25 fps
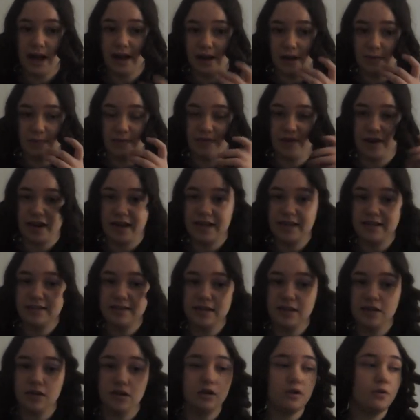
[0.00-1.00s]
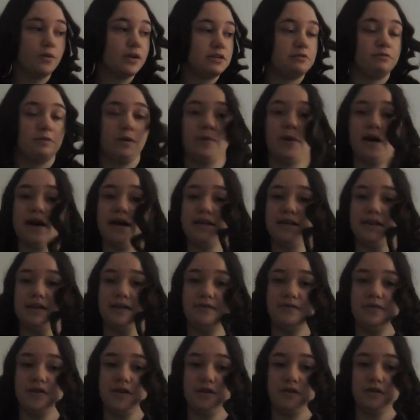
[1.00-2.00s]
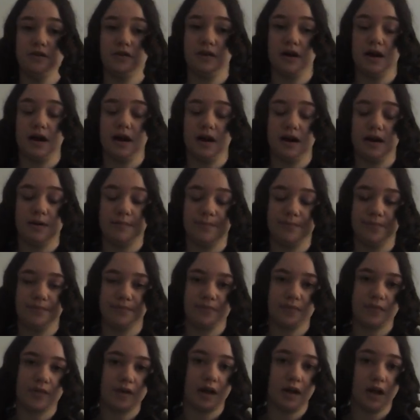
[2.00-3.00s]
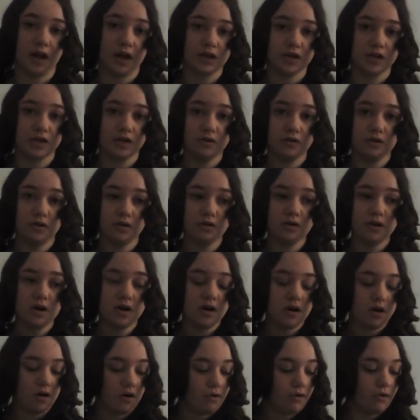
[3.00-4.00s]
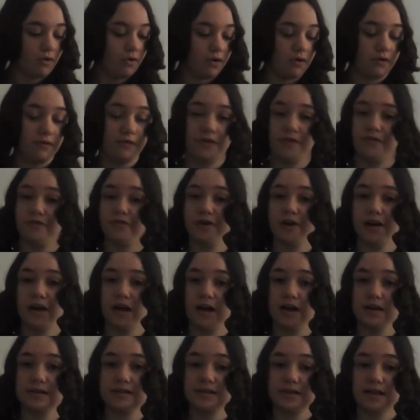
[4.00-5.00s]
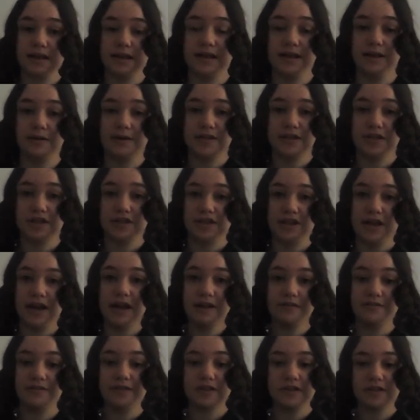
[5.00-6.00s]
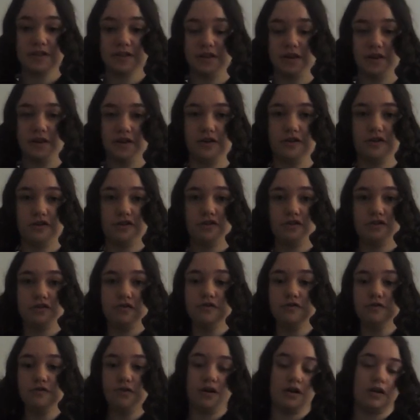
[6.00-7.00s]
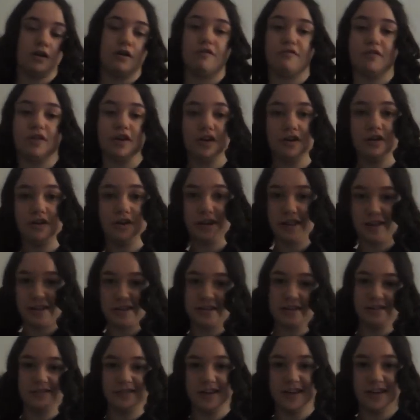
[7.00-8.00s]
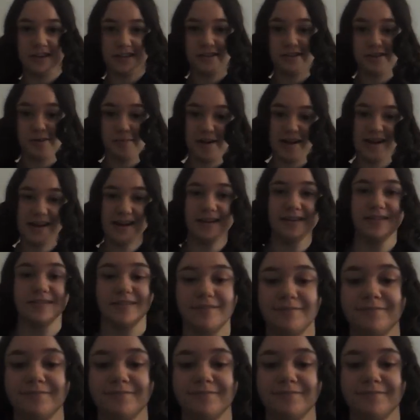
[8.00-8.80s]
I hope you found it easy. You can always rewind if you aren't sure, or feel free to ask any questions you have. So, cool. I'm going to go get the stuff I need to do my hair.